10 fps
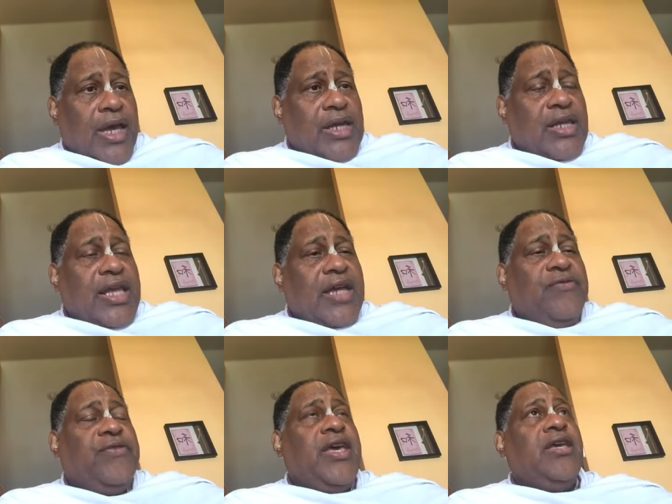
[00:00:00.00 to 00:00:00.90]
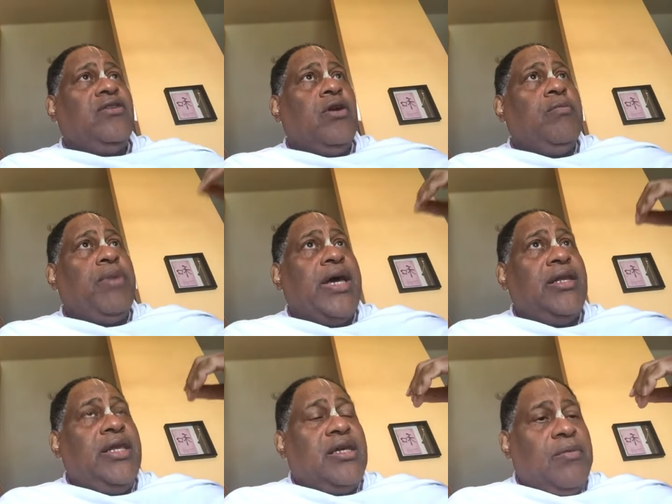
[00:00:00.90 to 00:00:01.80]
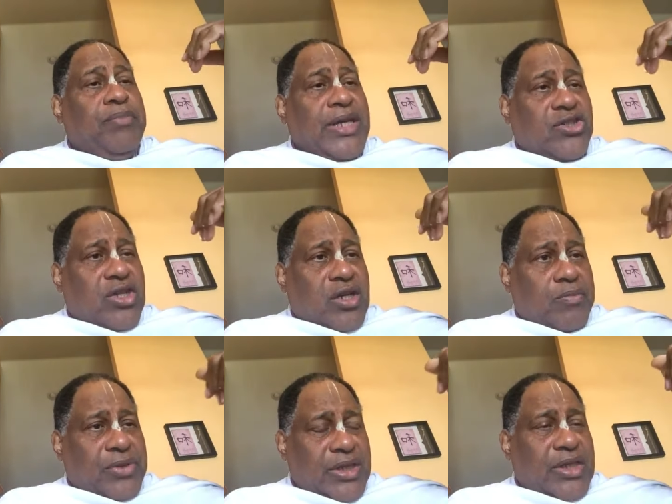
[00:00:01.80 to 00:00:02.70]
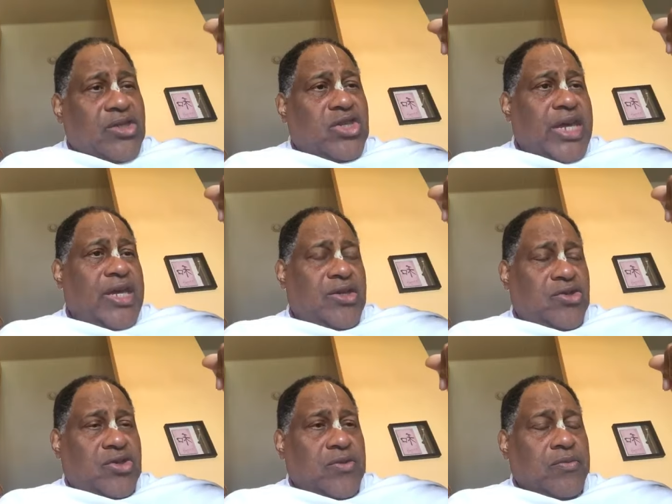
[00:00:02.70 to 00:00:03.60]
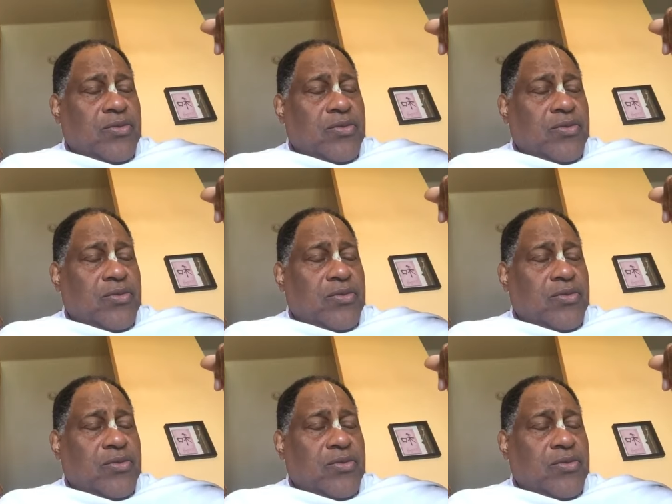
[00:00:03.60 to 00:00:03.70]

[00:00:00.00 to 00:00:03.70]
And in that faint, her bodily complexion completely changed,